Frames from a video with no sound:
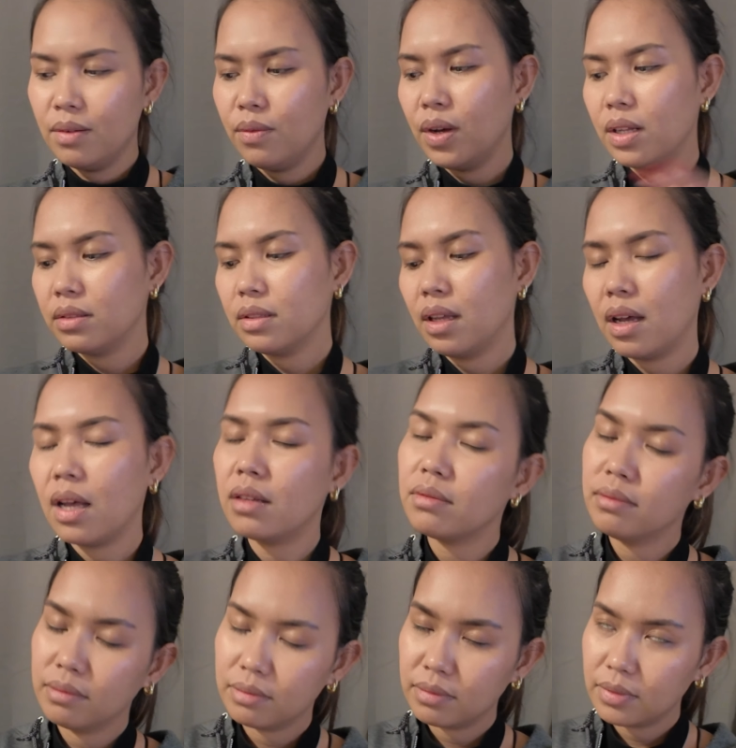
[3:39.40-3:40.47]
Well, no,
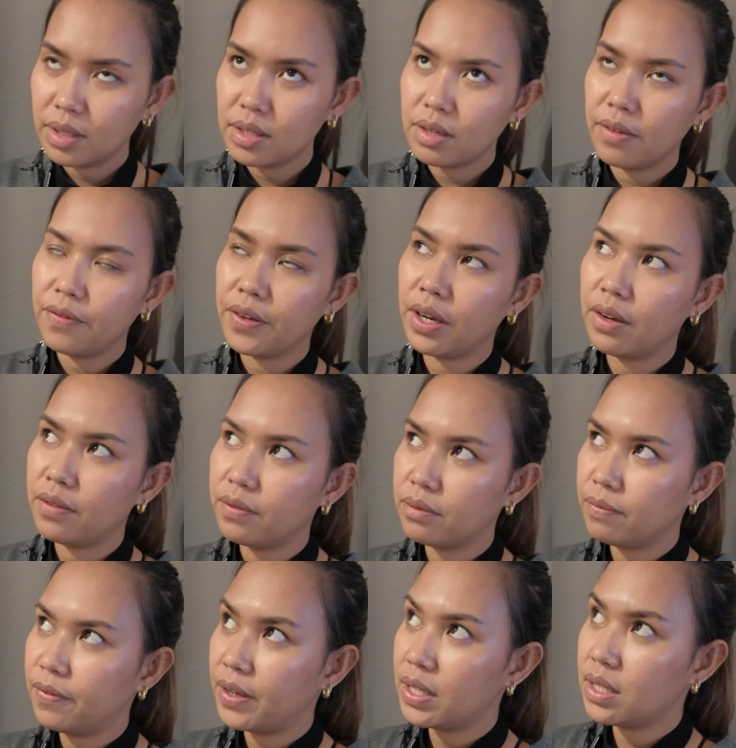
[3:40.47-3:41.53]
it's not fair
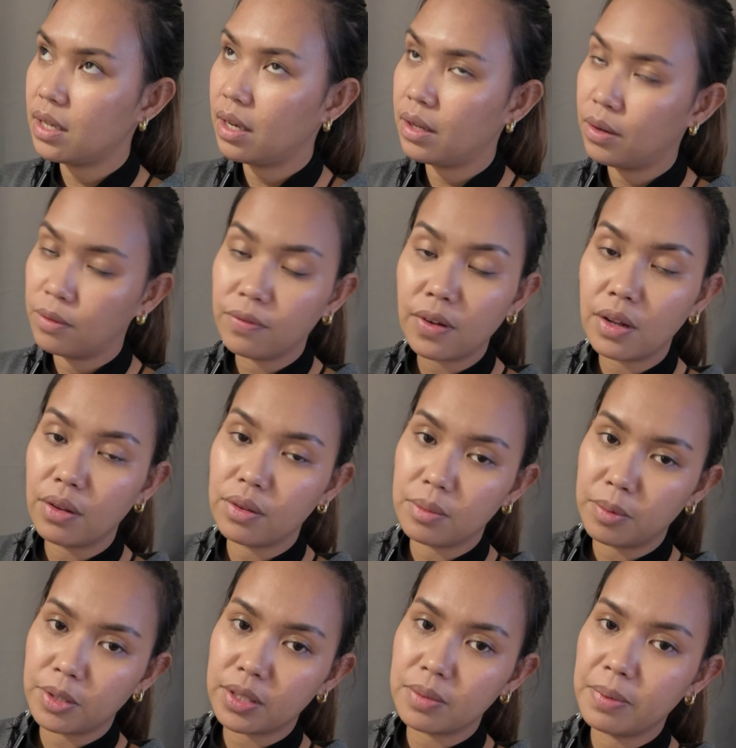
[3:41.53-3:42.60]
if I say I don't follow the
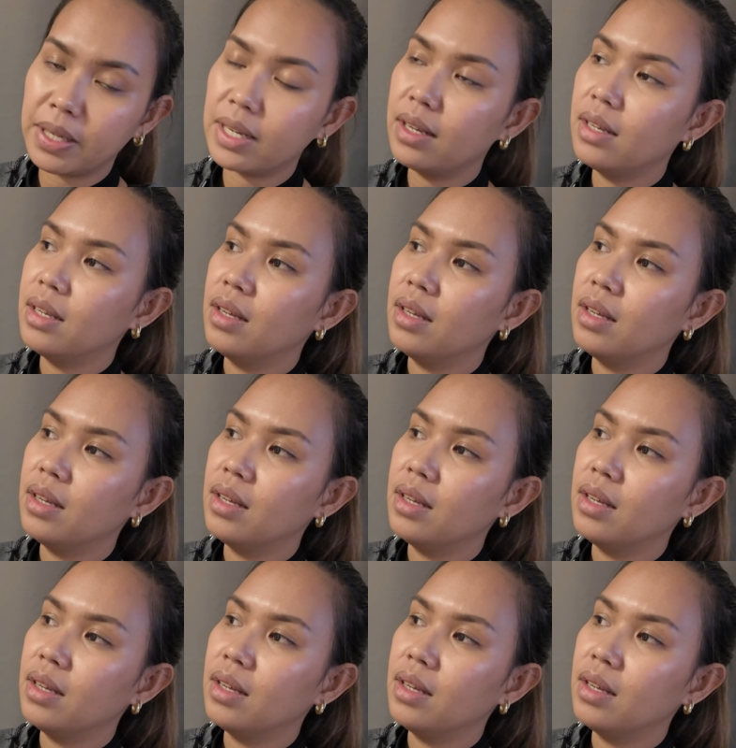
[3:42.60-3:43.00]
books, but